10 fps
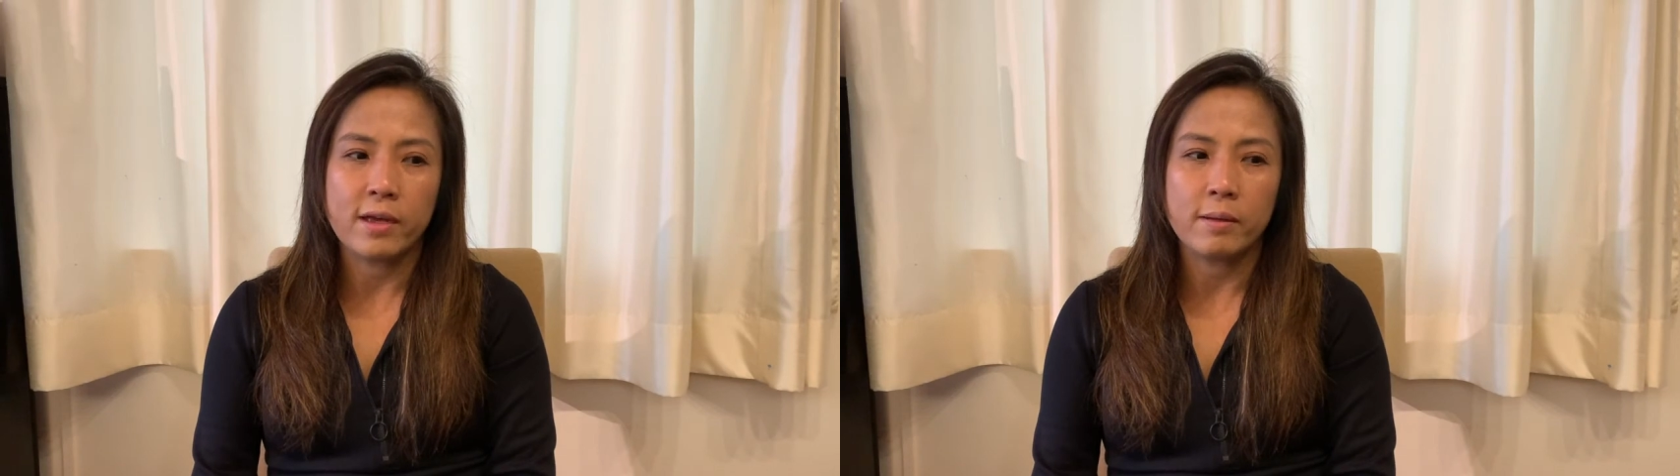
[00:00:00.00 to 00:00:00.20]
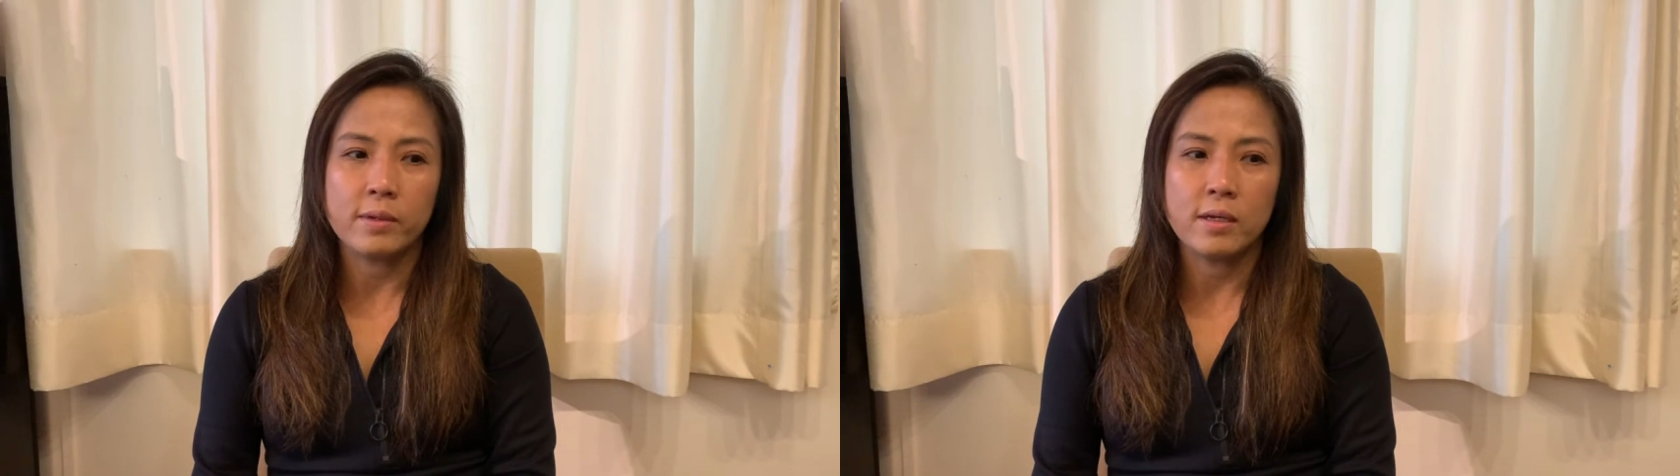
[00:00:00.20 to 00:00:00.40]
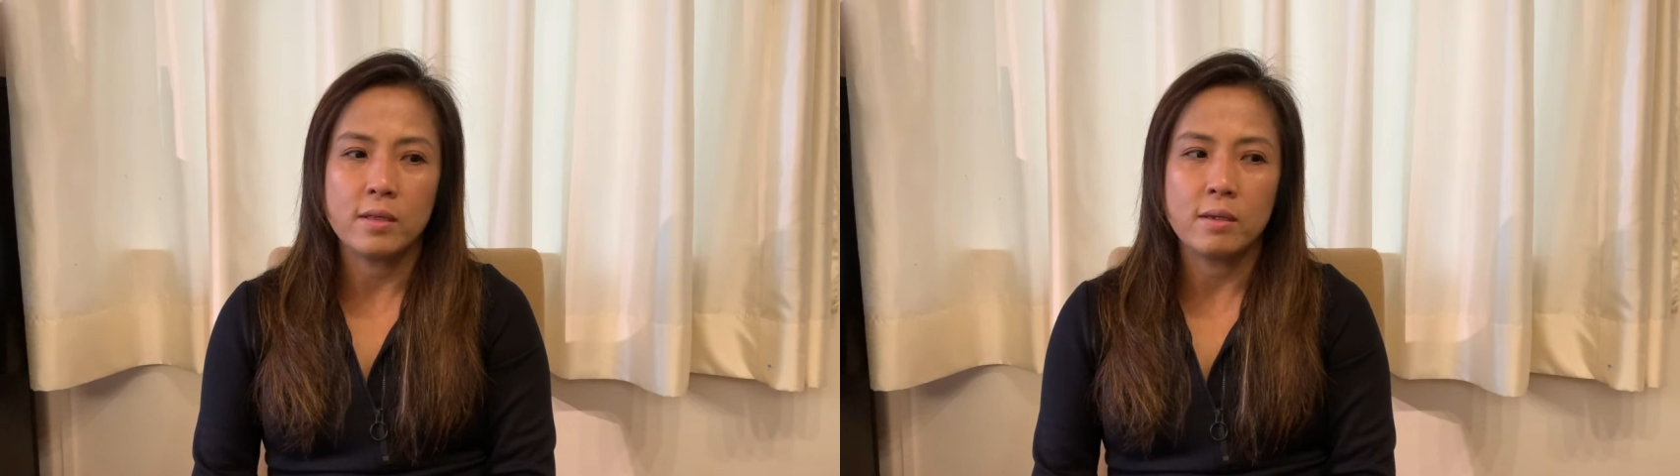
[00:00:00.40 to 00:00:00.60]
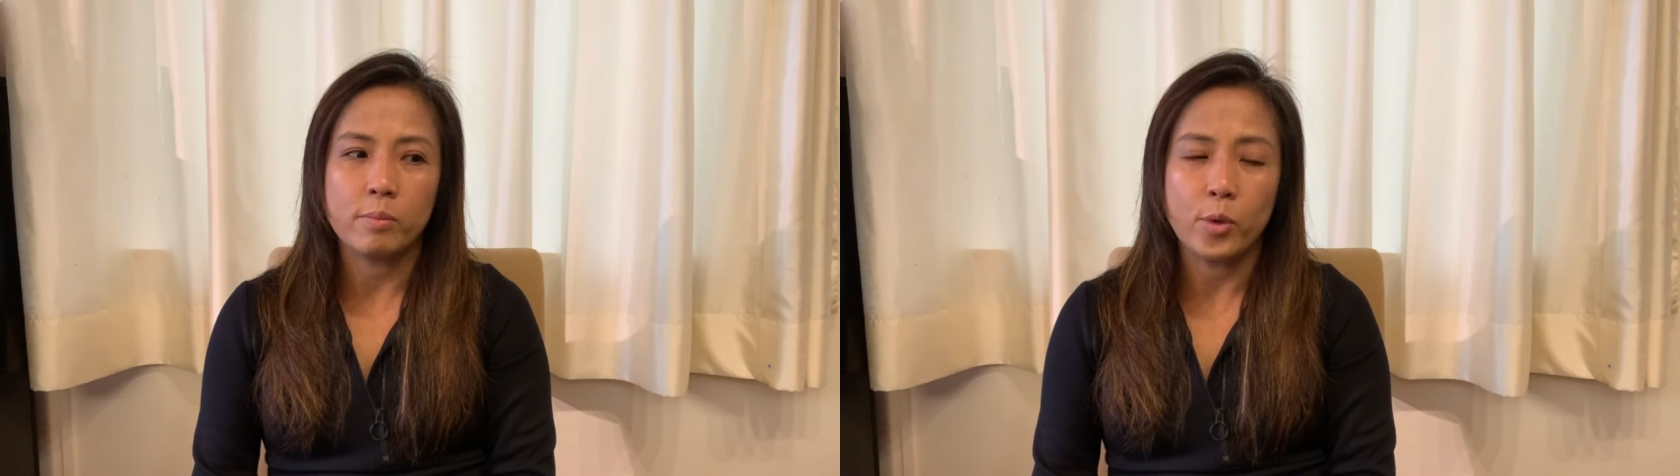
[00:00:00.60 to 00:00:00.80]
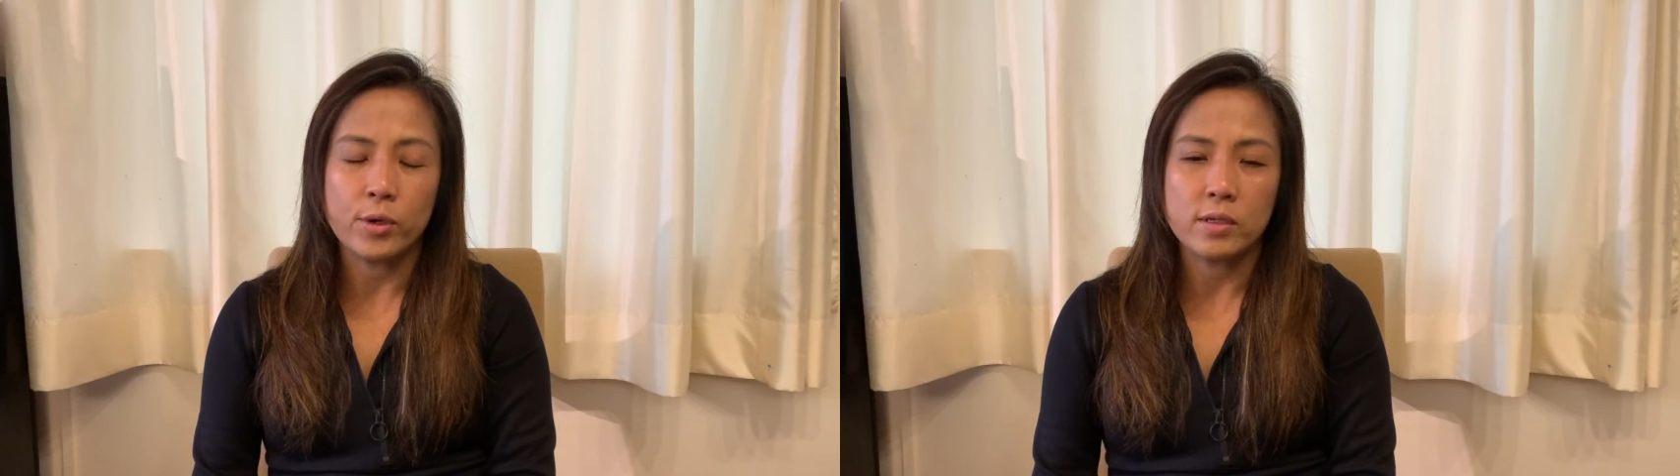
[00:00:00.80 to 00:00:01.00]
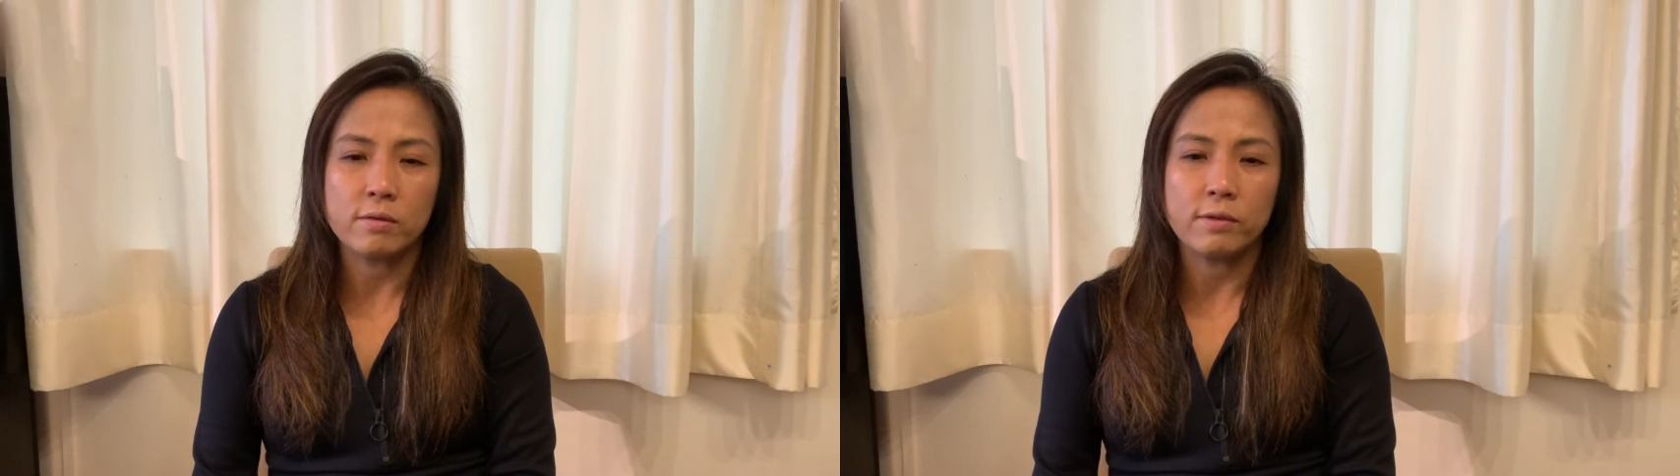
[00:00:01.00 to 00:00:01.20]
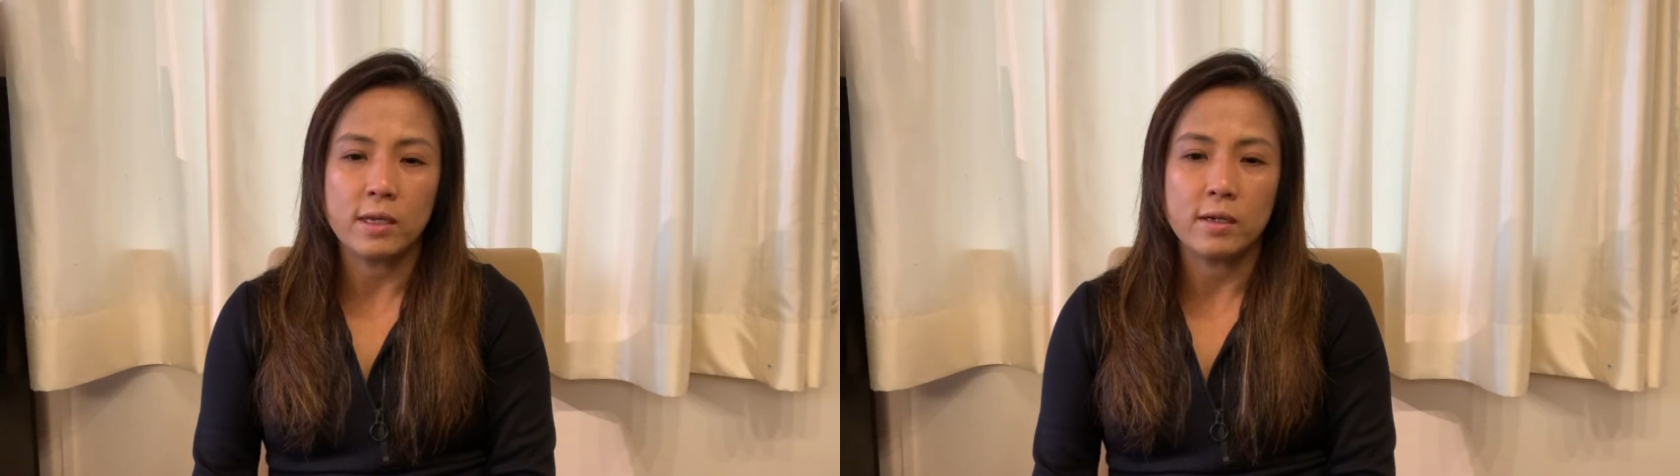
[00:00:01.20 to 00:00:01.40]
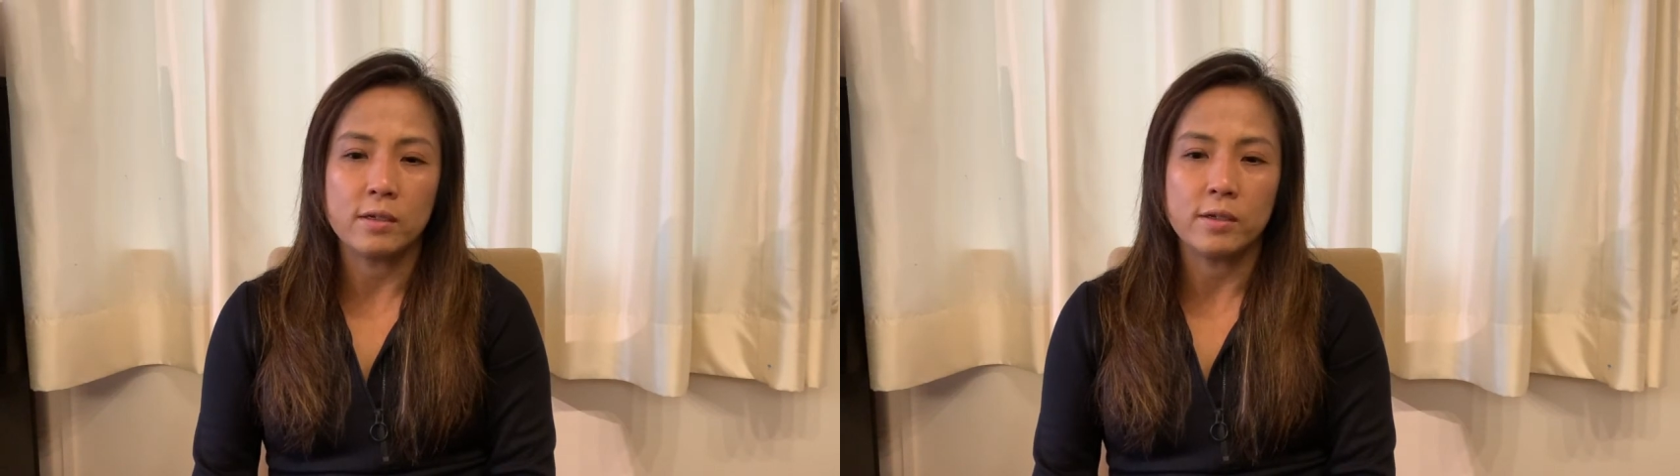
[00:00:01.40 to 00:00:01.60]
family the importance of getting